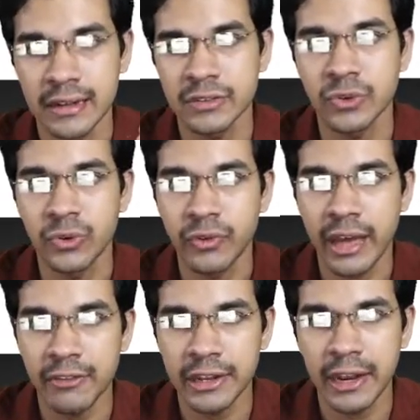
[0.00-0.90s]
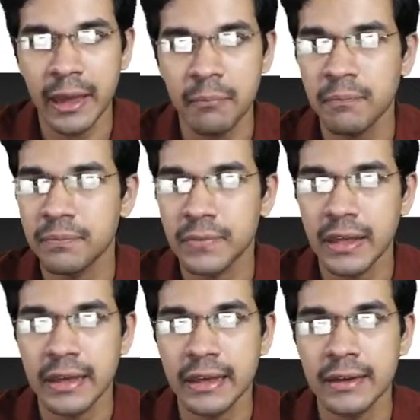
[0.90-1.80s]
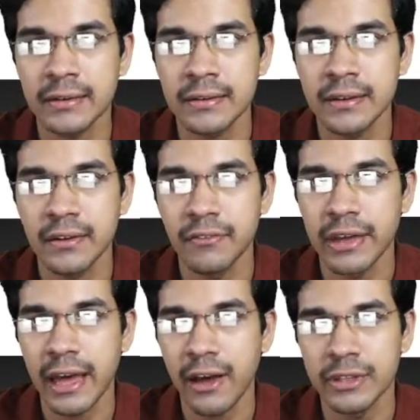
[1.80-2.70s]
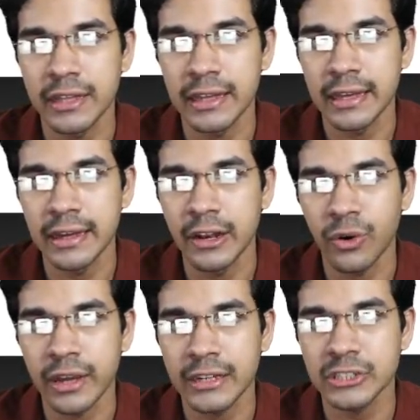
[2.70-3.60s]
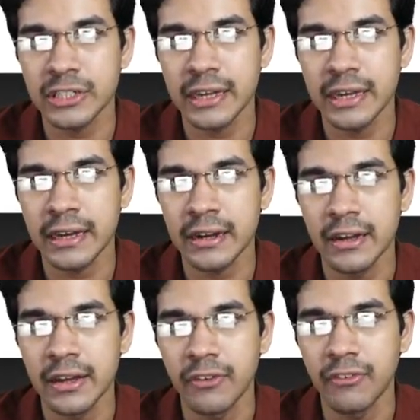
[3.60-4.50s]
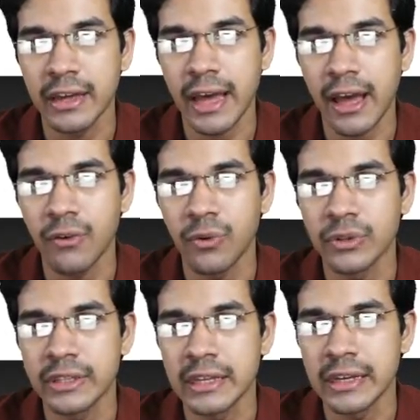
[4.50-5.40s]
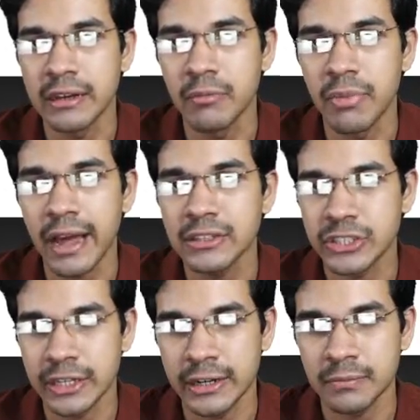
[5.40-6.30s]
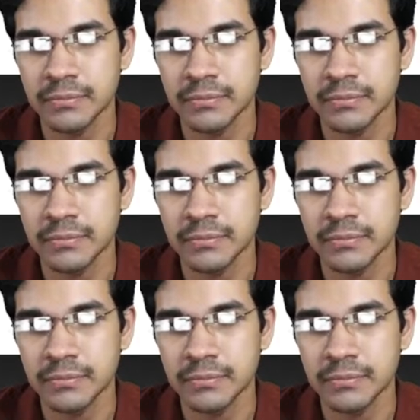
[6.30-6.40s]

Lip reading: So we have the name here, we have the location here, we have the branch here.